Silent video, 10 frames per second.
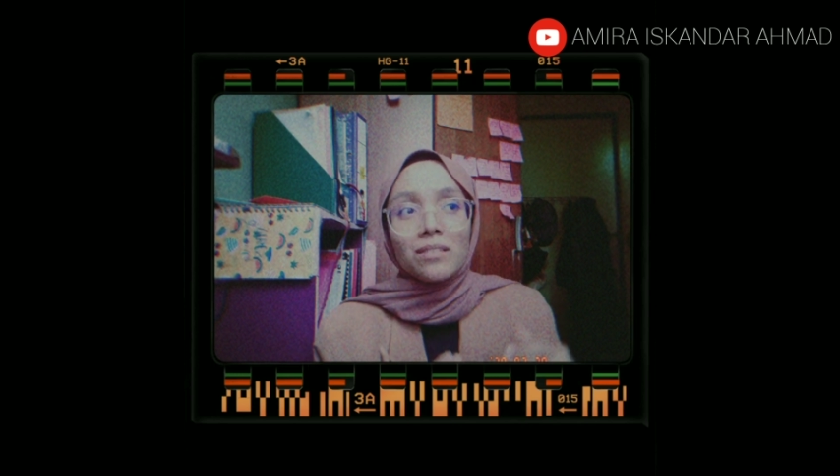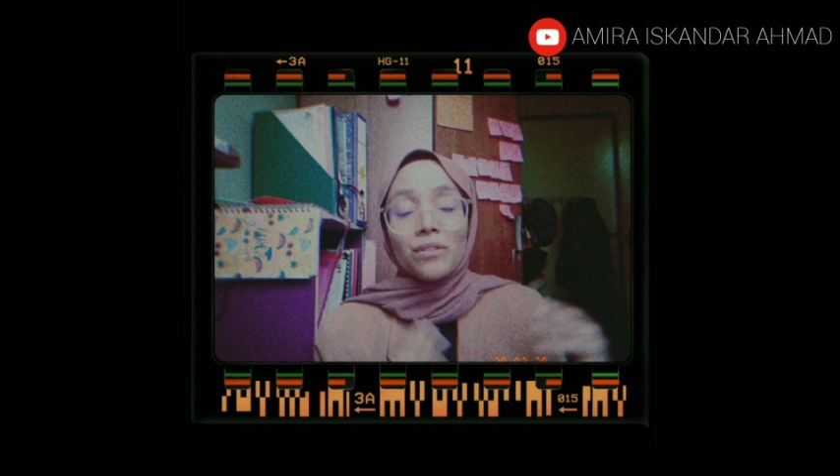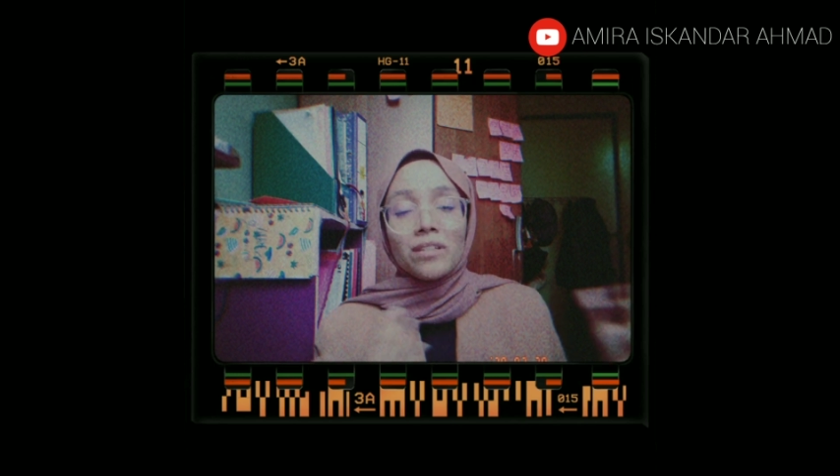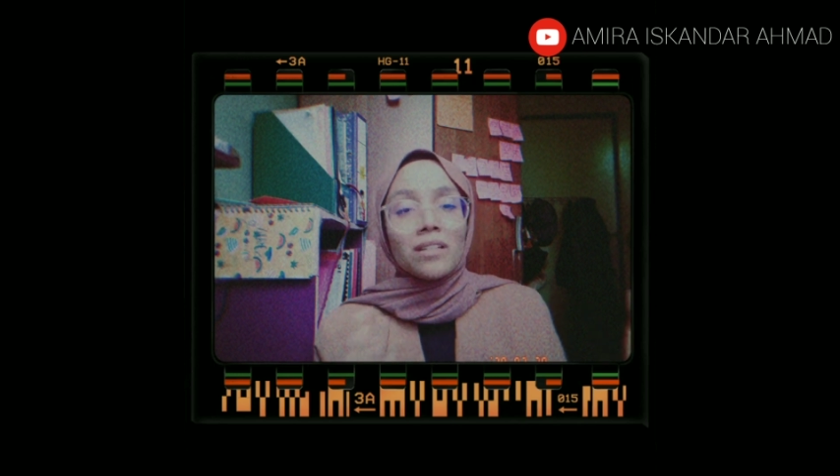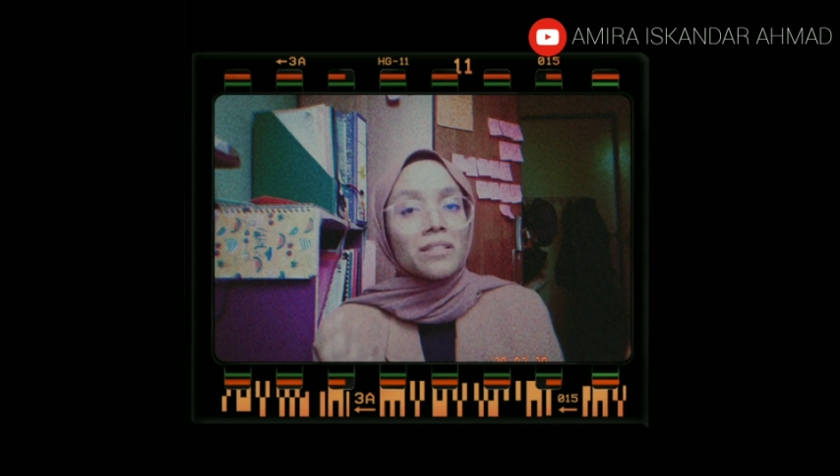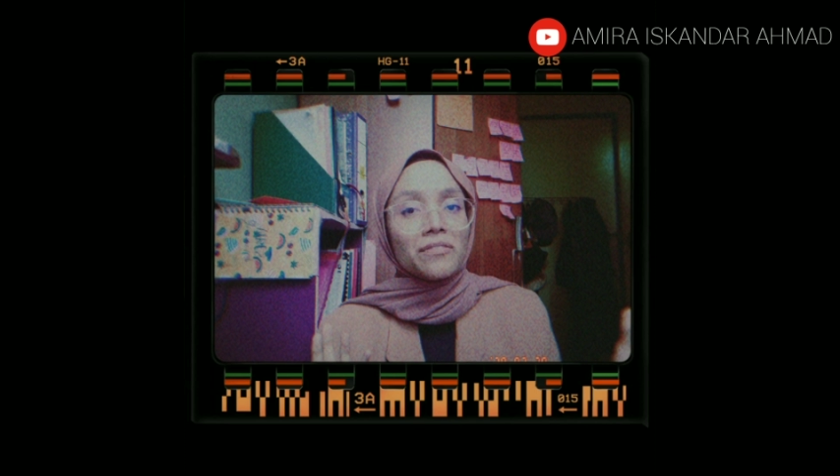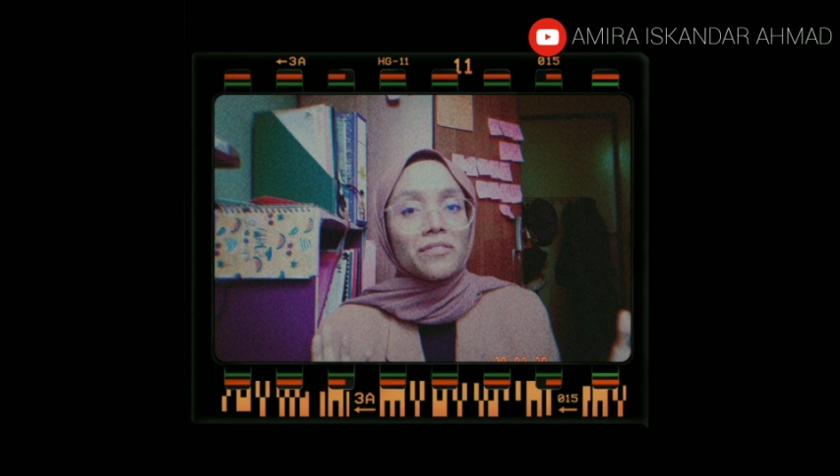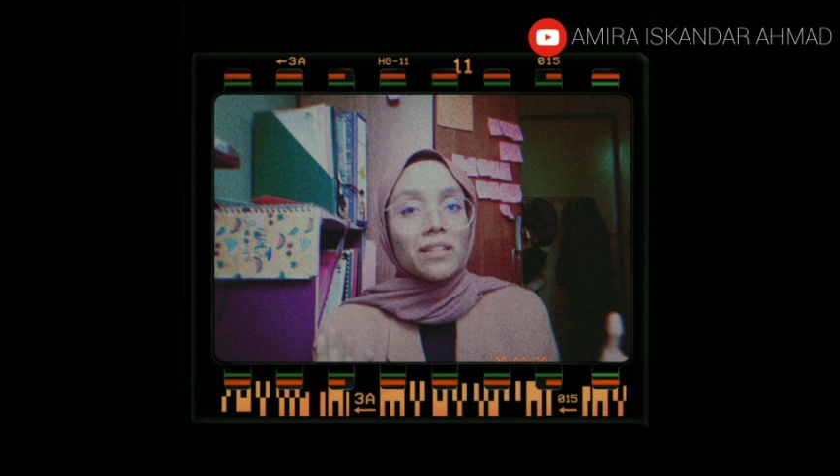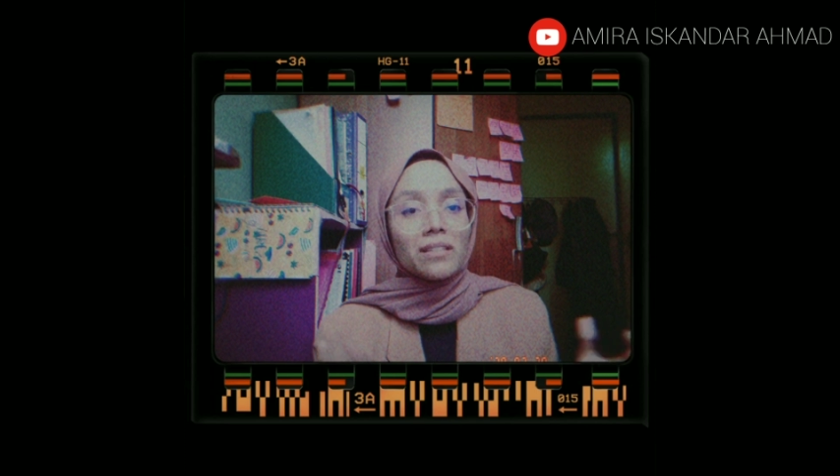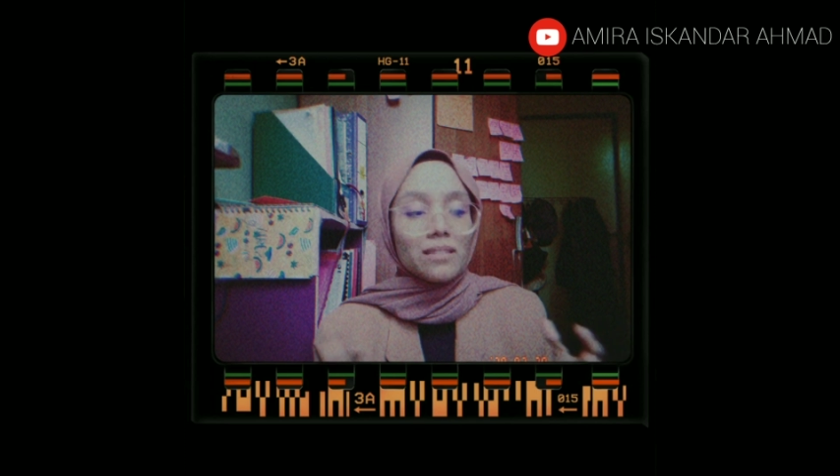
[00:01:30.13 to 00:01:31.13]
You are not
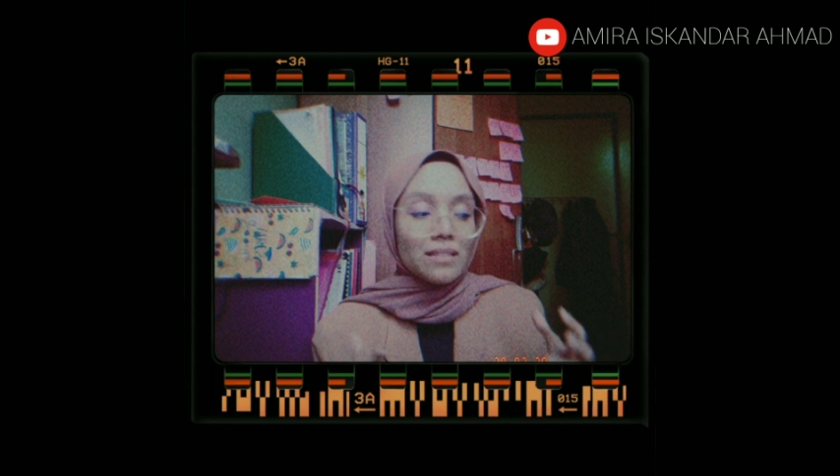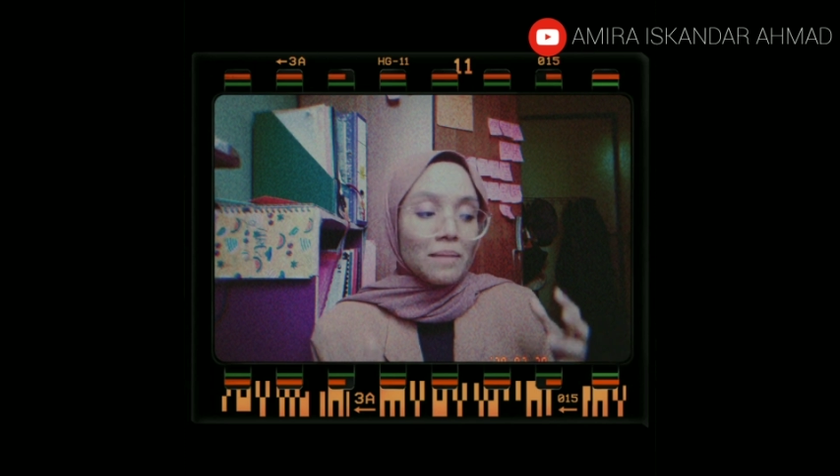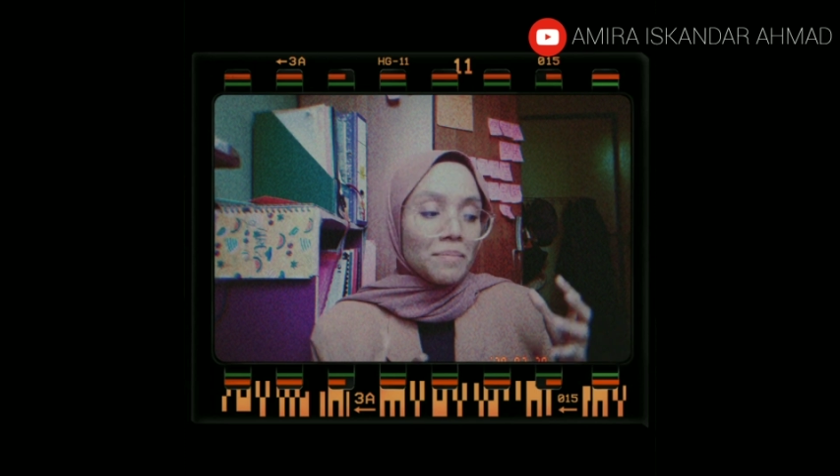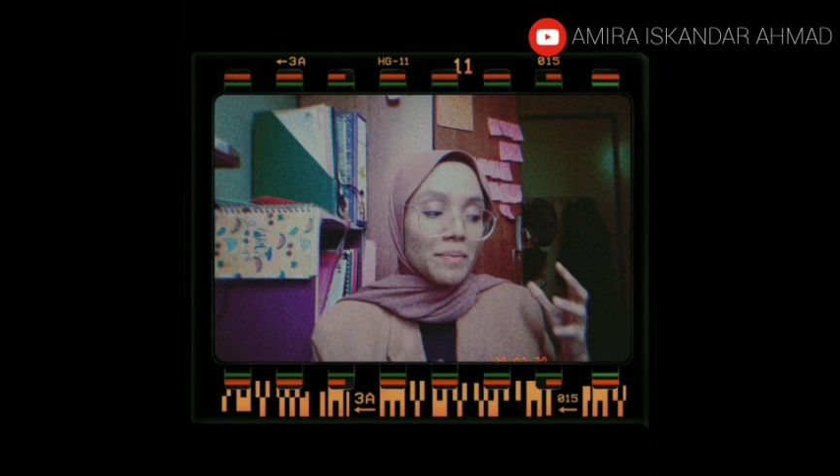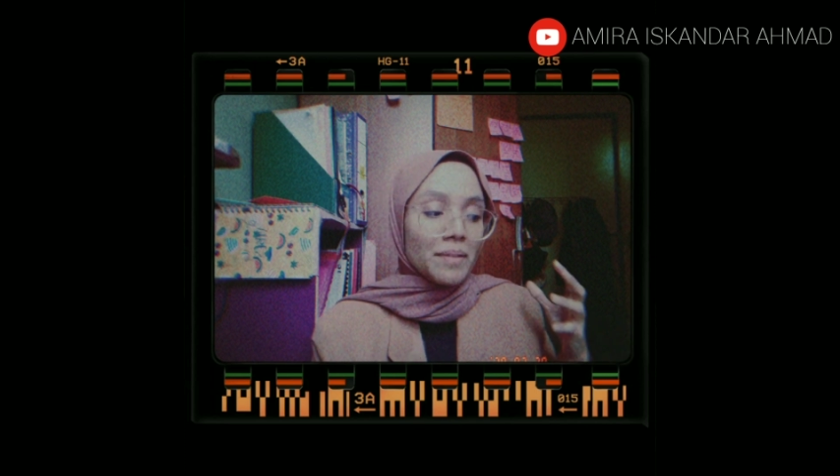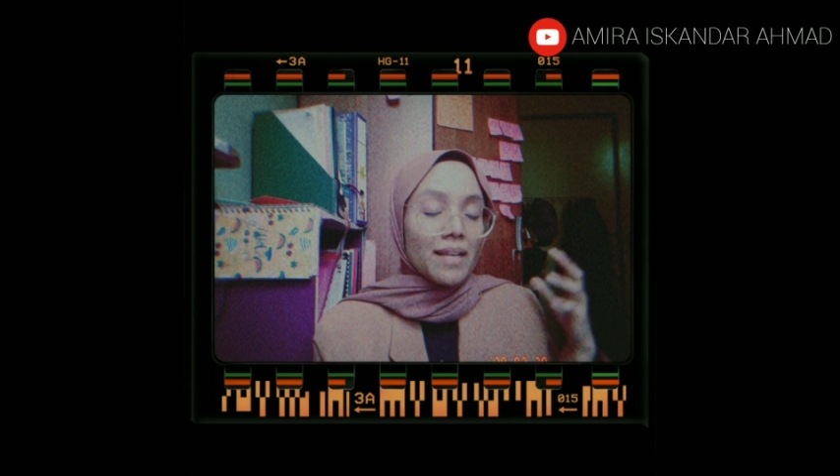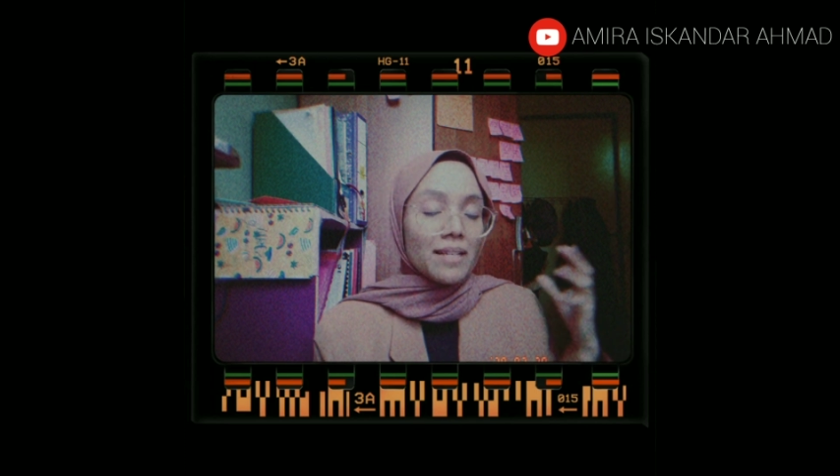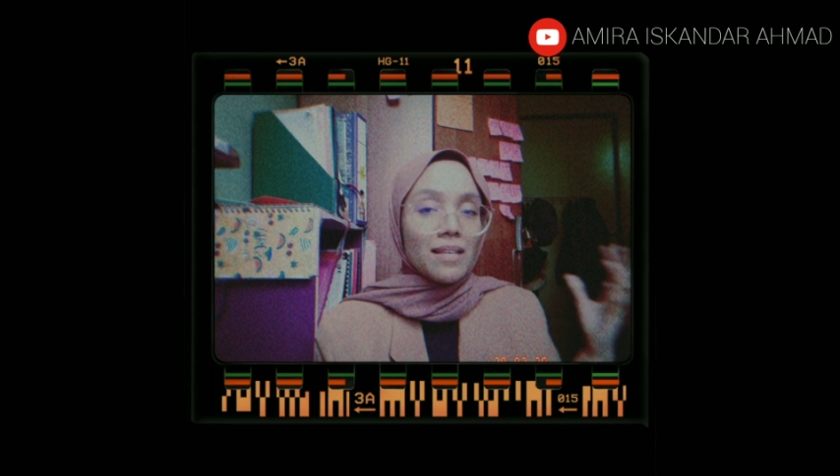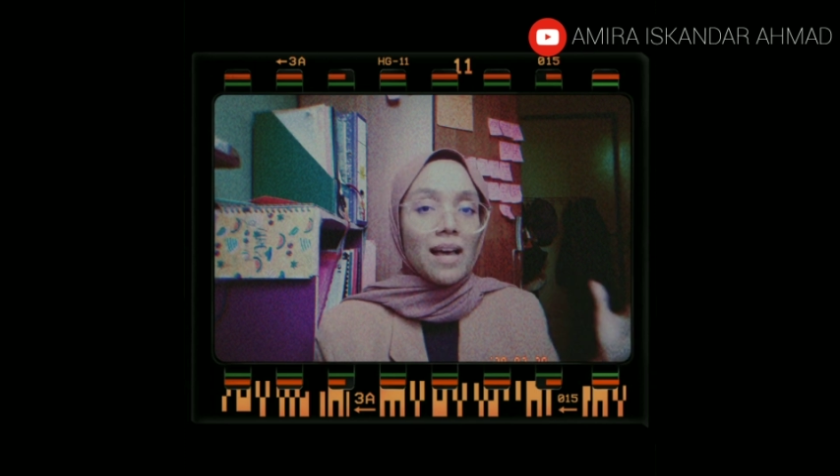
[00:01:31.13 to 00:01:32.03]
different. Some people has